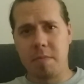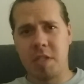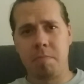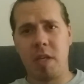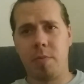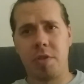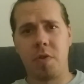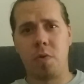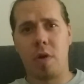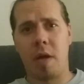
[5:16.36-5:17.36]
Some people
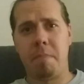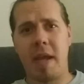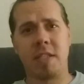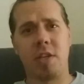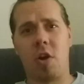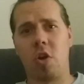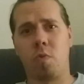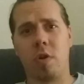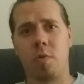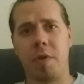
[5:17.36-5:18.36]
do amazing
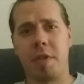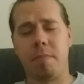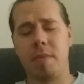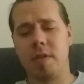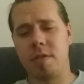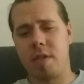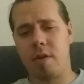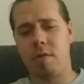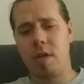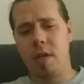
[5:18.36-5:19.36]
artwork with them.
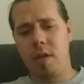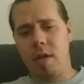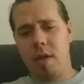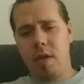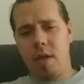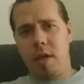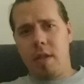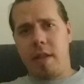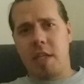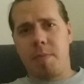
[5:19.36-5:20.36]
So
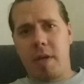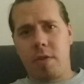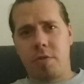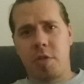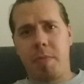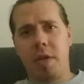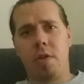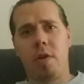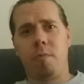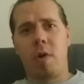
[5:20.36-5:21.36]
that's my little spiel
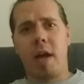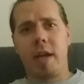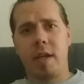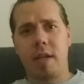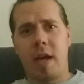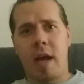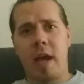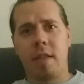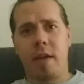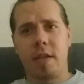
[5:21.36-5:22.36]
on why
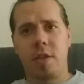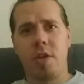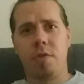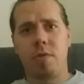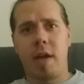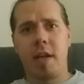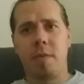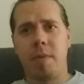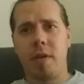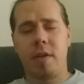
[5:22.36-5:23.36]
I like the Note
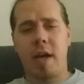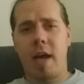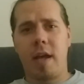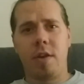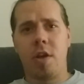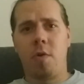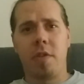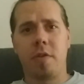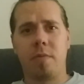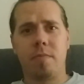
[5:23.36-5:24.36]
lineup, and no
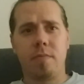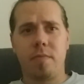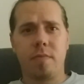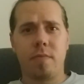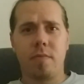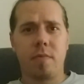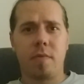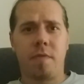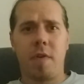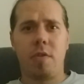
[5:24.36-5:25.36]
other
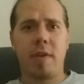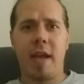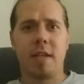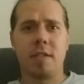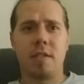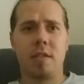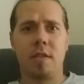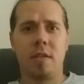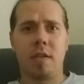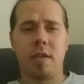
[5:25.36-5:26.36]
phone has,
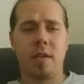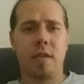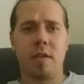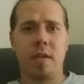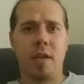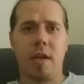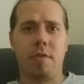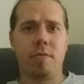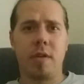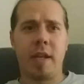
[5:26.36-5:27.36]

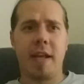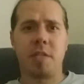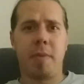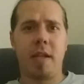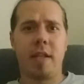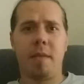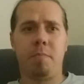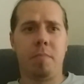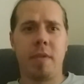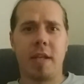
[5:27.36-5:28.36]
an S Pen
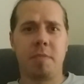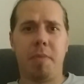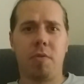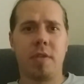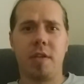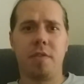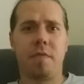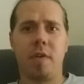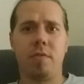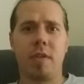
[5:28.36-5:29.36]
that's built into the
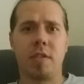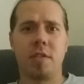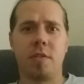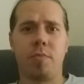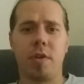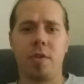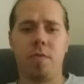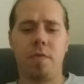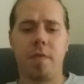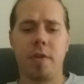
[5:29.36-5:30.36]
phone. That's just a pretty
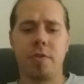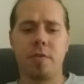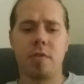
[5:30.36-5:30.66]
cool feature.